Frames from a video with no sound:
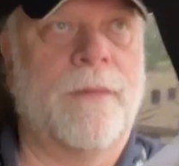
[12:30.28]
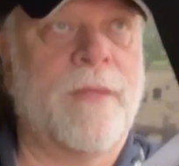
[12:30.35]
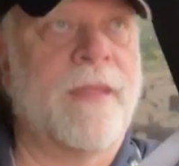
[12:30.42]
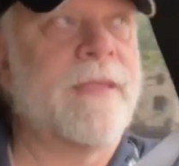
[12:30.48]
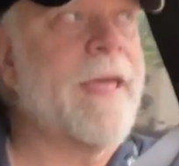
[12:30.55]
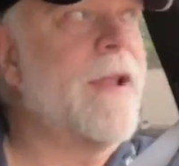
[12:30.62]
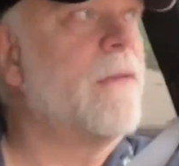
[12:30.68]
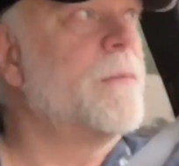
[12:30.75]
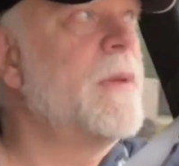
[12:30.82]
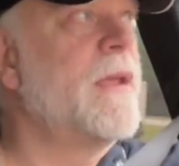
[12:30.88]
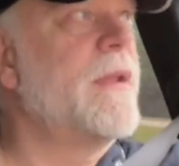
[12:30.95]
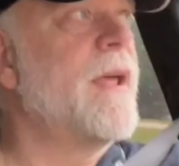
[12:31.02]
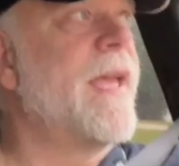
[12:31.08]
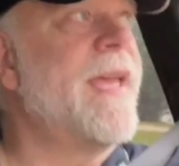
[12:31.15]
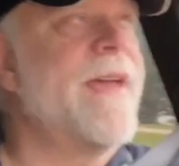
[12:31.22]
then that'll
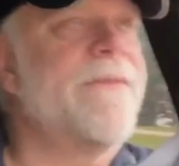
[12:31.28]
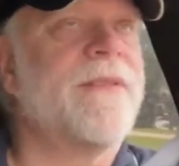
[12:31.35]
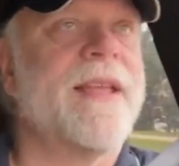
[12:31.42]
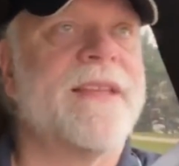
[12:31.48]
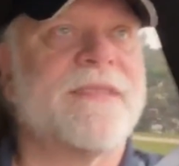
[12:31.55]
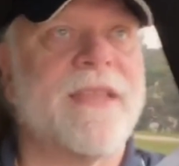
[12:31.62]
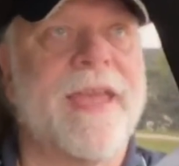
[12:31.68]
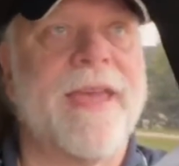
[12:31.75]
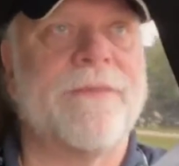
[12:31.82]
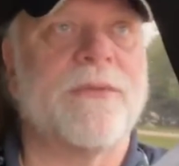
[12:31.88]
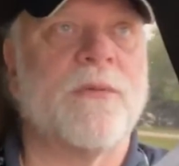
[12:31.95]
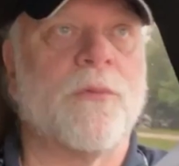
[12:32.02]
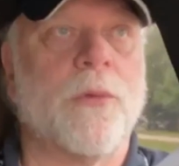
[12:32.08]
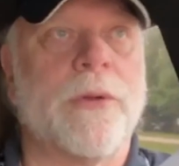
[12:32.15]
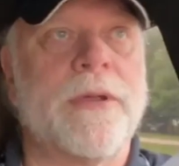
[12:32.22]
mean I have less I have
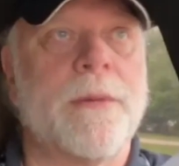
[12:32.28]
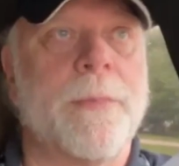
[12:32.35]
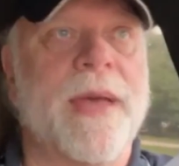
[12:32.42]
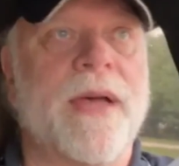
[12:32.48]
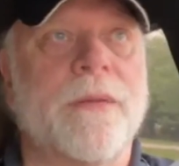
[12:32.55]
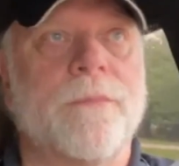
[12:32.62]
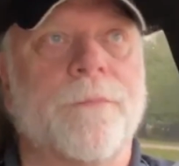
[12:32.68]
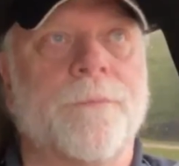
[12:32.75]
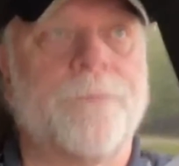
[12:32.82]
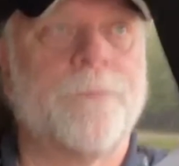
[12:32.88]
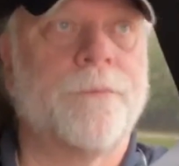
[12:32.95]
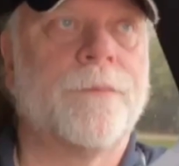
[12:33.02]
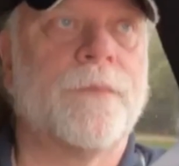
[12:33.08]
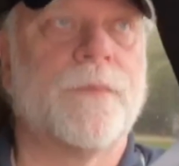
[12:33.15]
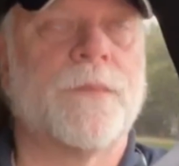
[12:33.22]
to worry about
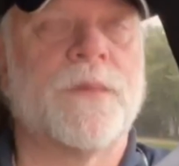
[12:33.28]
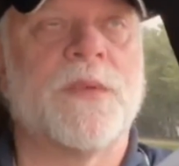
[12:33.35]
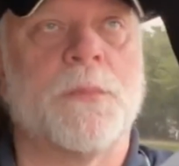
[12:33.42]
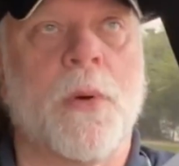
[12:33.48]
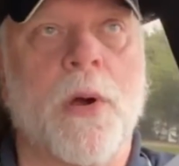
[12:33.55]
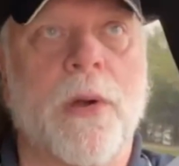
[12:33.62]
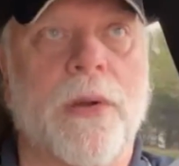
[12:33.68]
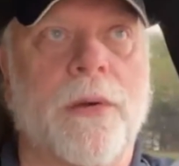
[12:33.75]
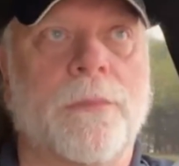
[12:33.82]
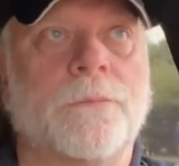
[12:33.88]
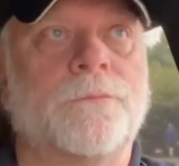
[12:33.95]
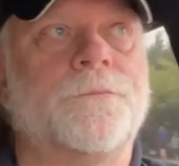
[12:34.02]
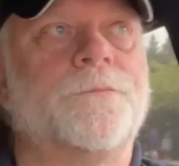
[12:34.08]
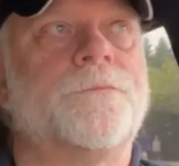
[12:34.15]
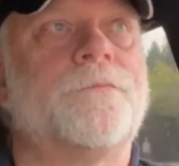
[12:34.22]
tomorrow.
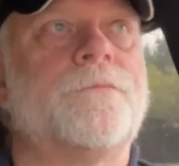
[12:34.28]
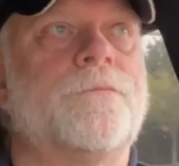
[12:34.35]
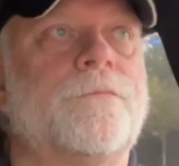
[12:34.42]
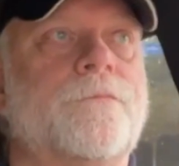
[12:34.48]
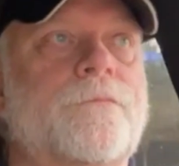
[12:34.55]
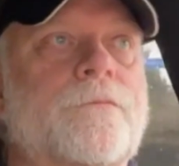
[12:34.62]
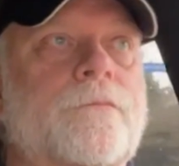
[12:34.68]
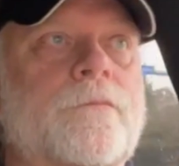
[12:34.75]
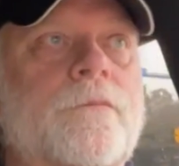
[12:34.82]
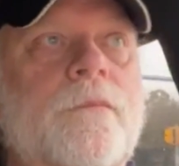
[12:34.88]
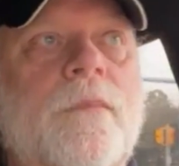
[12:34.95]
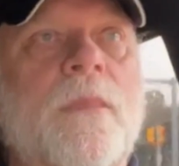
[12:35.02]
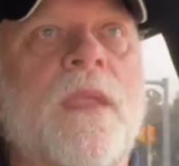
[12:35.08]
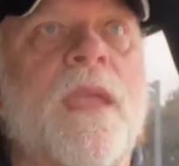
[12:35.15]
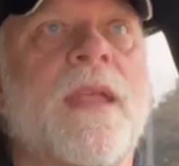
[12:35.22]

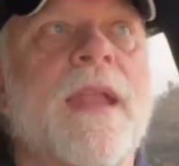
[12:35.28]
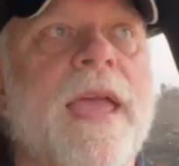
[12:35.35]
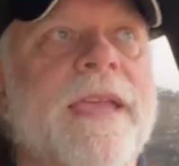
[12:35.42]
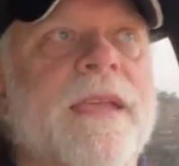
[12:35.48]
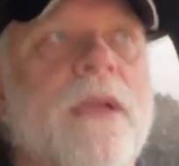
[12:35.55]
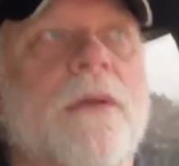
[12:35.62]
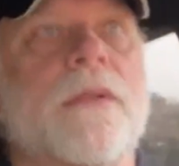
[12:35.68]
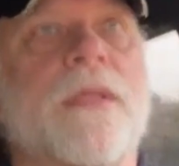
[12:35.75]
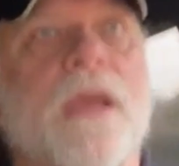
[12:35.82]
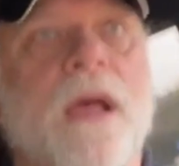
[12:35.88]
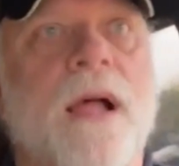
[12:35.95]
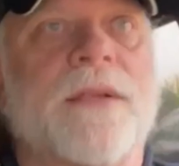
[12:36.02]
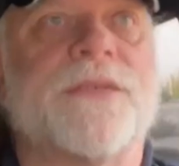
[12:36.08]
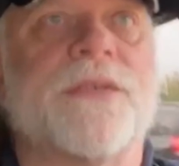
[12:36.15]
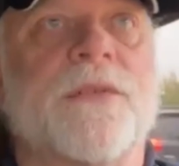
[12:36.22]
And I can go to the
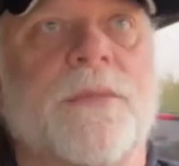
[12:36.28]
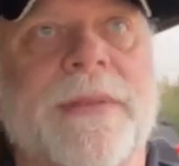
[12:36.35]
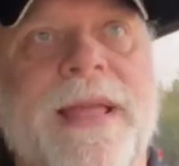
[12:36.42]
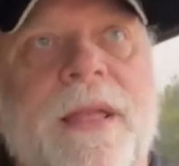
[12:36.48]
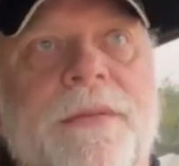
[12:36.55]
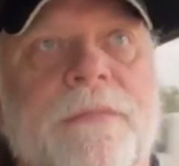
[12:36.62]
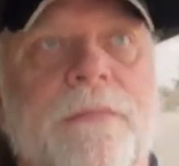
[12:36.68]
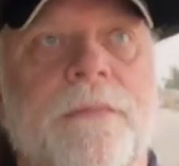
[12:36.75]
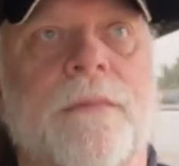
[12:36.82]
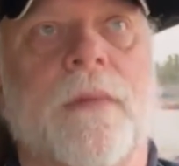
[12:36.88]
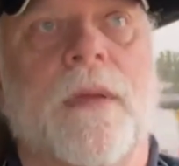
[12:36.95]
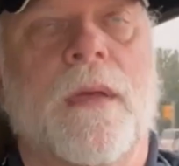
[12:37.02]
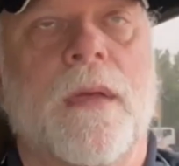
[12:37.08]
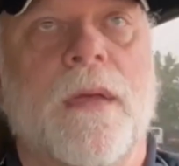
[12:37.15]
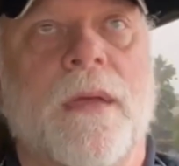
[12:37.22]
concert without
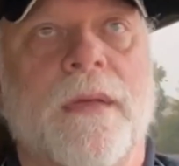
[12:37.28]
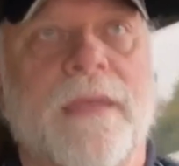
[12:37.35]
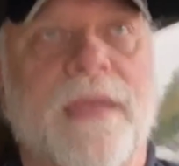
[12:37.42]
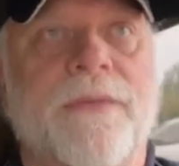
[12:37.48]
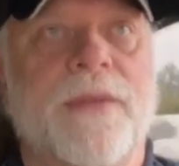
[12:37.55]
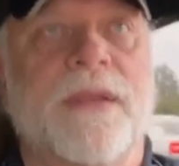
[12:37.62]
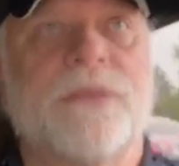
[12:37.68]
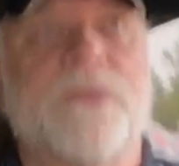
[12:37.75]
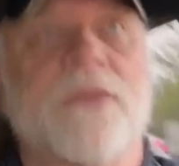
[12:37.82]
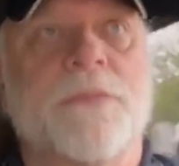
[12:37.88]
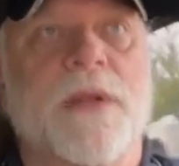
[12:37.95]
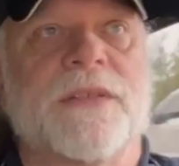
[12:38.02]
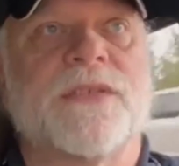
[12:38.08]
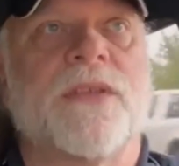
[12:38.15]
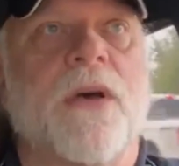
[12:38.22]
giving it too
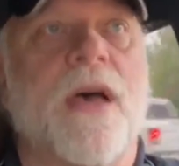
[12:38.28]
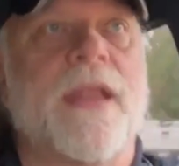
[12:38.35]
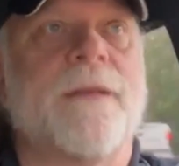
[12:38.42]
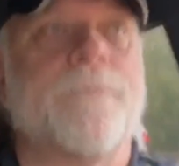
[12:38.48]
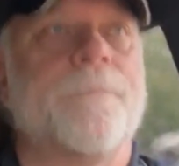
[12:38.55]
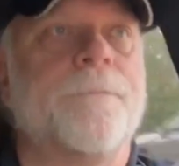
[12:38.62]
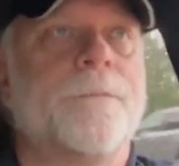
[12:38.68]
much thought.